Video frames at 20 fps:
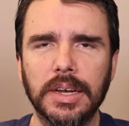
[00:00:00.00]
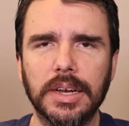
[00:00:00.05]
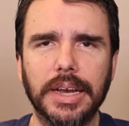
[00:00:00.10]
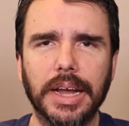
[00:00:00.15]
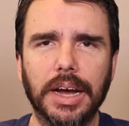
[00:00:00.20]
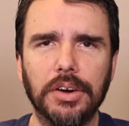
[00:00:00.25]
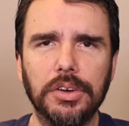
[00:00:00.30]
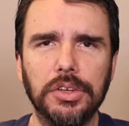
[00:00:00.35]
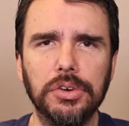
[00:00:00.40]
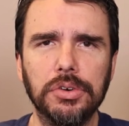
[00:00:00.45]

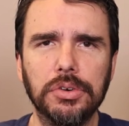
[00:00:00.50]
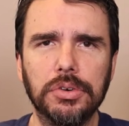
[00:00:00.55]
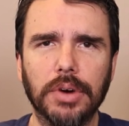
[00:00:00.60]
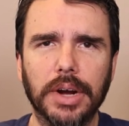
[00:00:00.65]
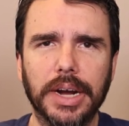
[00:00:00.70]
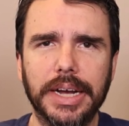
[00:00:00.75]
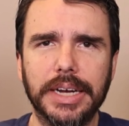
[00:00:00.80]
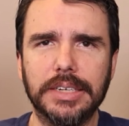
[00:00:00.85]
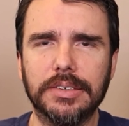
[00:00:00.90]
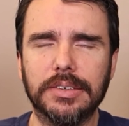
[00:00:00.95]
Now,
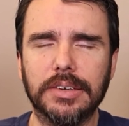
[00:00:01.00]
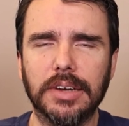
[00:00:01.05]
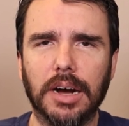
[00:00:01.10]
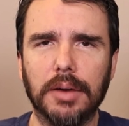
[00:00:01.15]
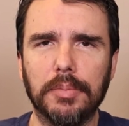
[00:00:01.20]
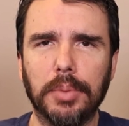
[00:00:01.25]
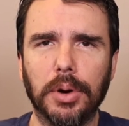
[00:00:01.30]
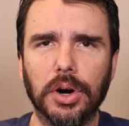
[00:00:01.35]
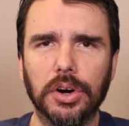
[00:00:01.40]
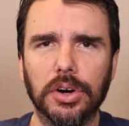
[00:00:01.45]
Ukraine is
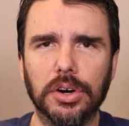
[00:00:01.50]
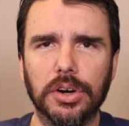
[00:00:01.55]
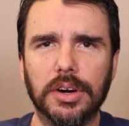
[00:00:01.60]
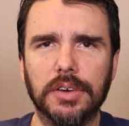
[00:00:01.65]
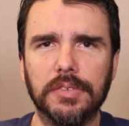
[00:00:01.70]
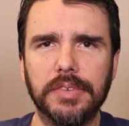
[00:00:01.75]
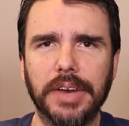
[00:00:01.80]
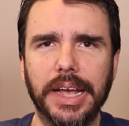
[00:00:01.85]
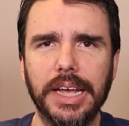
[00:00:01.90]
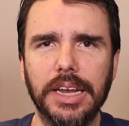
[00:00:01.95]
not part
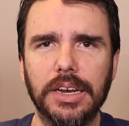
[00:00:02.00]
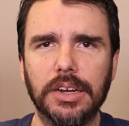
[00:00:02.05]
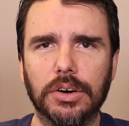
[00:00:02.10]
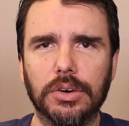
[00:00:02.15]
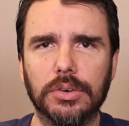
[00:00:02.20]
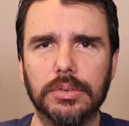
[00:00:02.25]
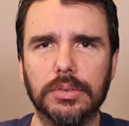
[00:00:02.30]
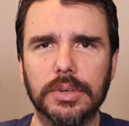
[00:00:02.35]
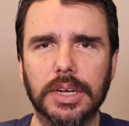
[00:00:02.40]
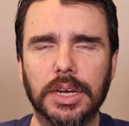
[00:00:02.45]
of NATO.